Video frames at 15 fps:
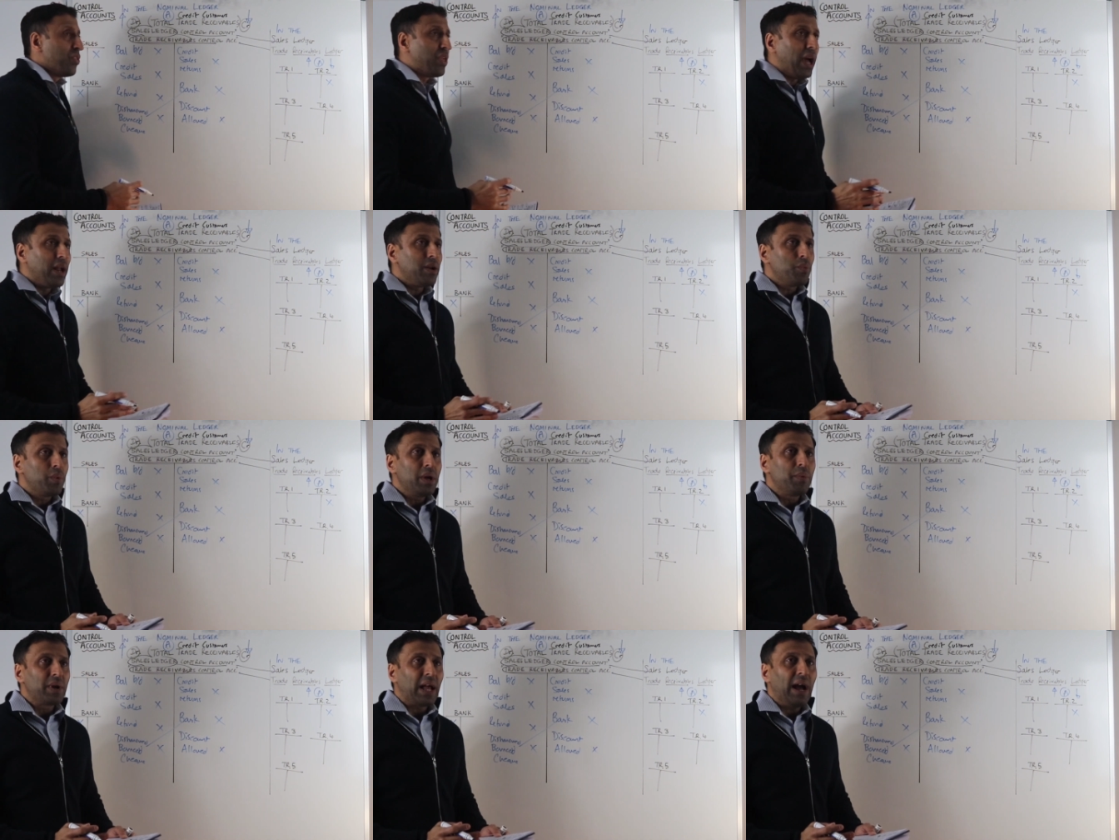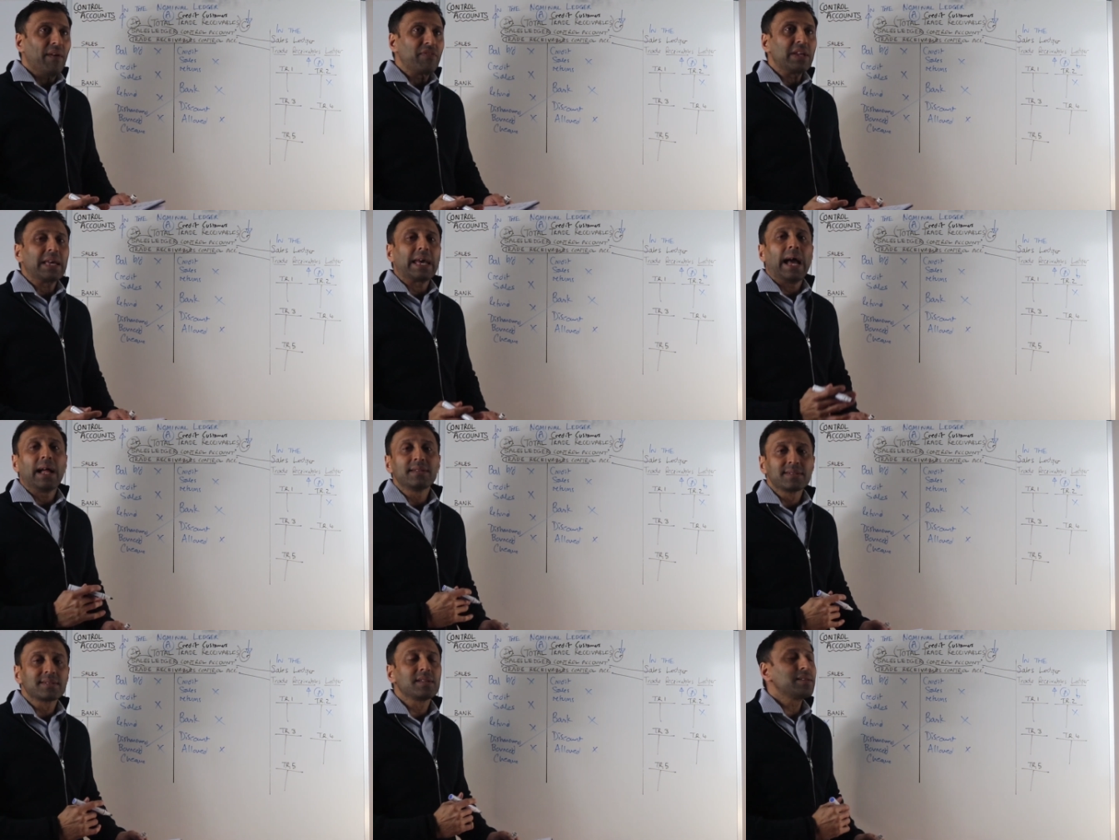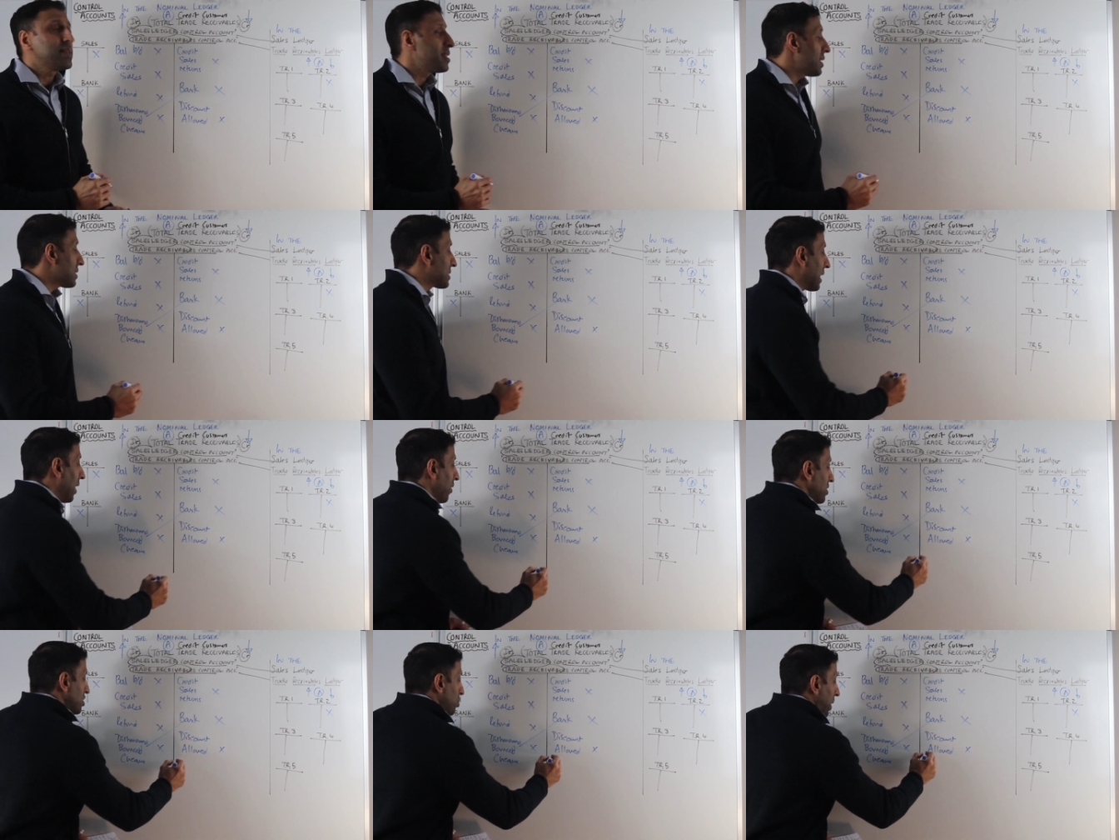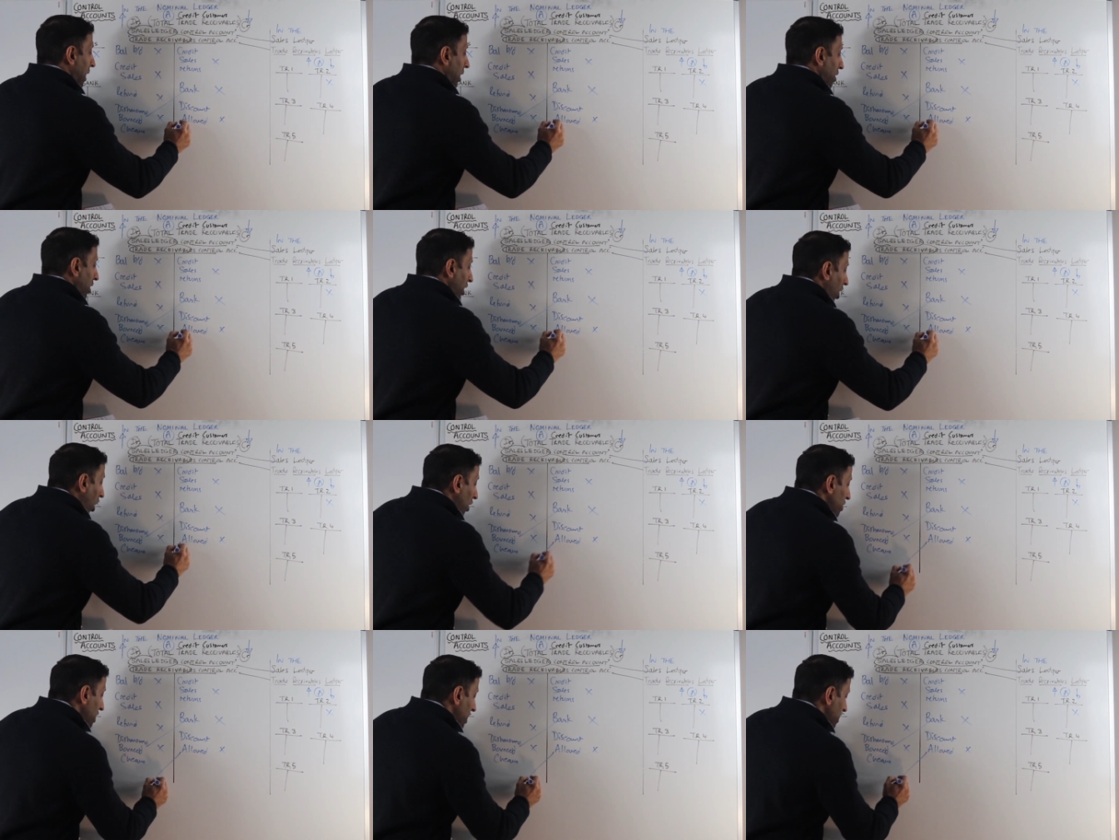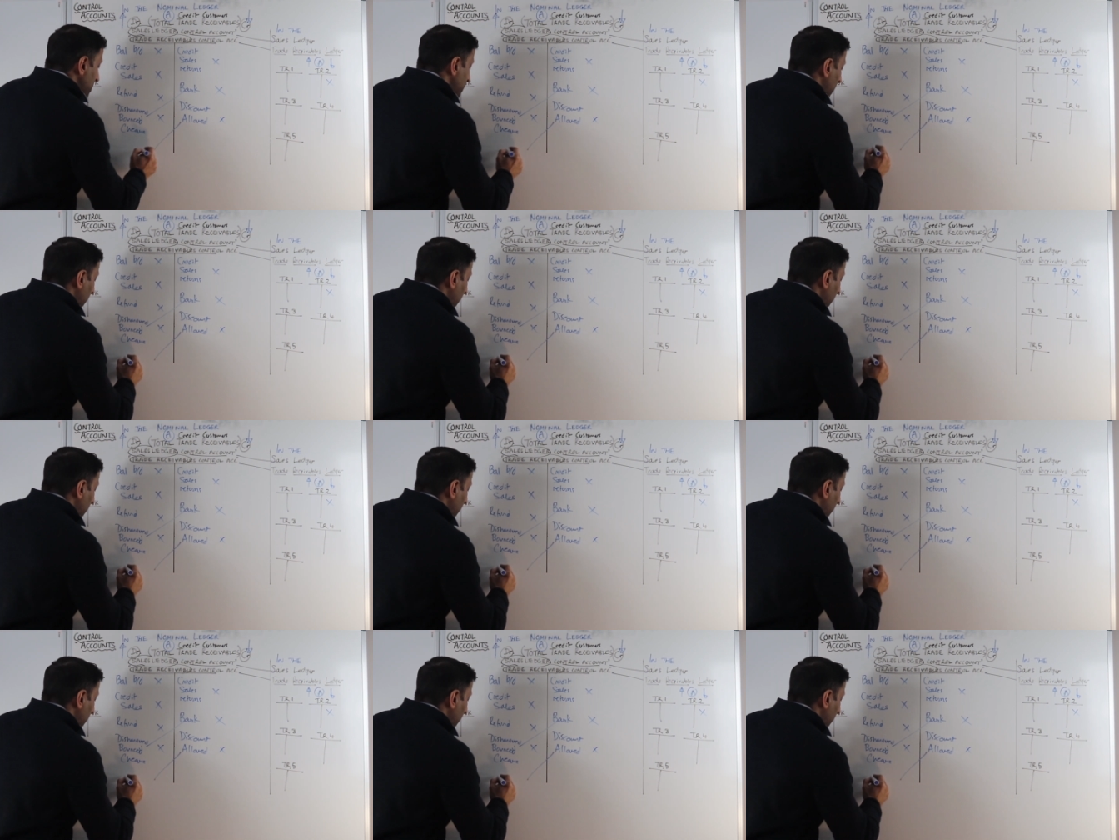then we would have to cancel the discount as well on the other